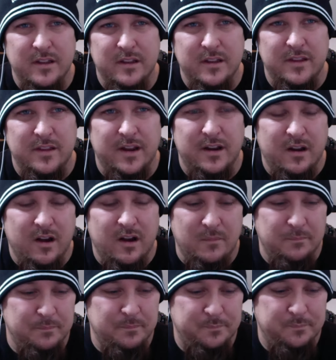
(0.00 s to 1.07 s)
that,
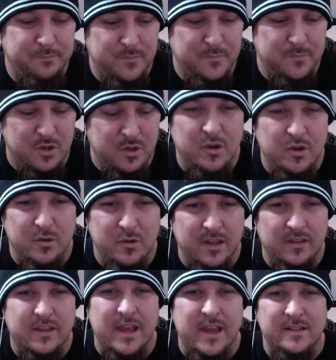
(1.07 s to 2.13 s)
you
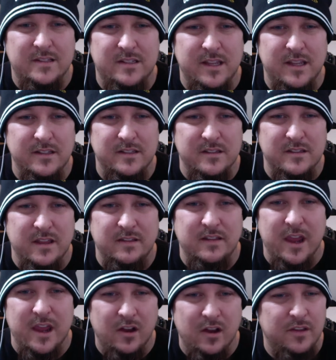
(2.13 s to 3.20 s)
get that sense that
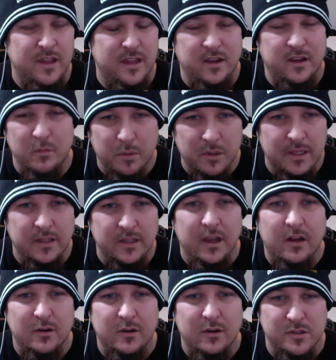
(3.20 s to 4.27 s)
they completely
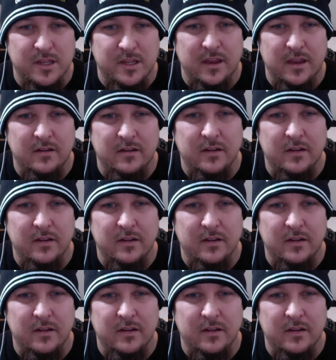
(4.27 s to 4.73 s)
understand,